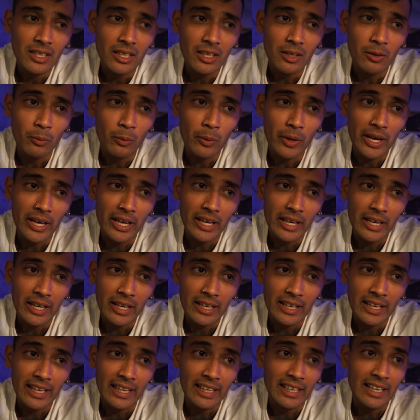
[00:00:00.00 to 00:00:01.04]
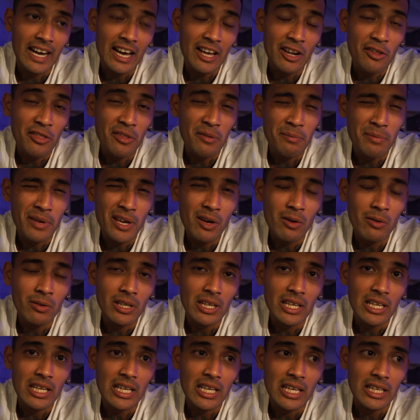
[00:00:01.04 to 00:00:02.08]
when it got on the belt,
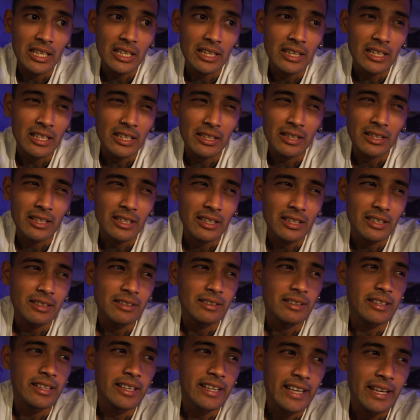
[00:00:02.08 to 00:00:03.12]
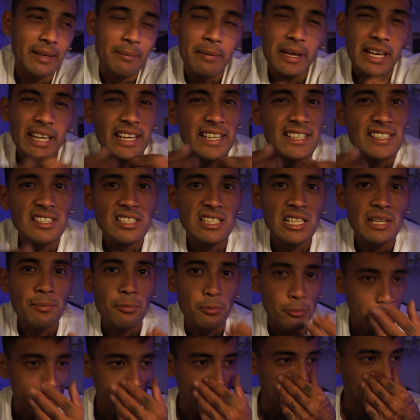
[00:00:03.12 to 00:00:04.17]
it made it
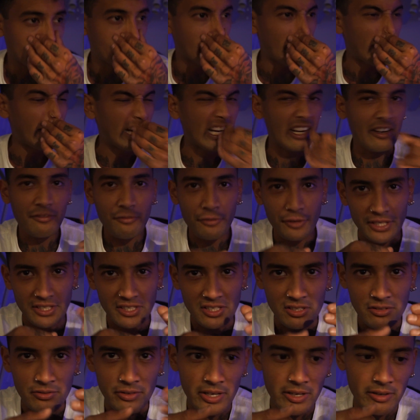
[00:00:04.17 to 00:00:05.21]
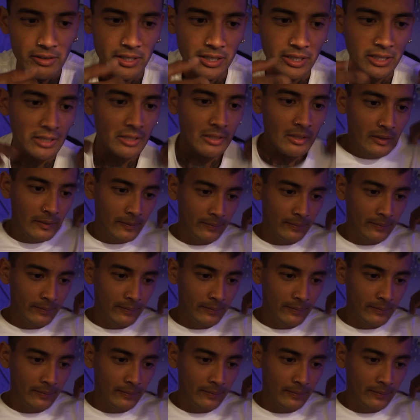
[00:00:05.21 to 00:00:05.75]
slippery. The antifreeze is very,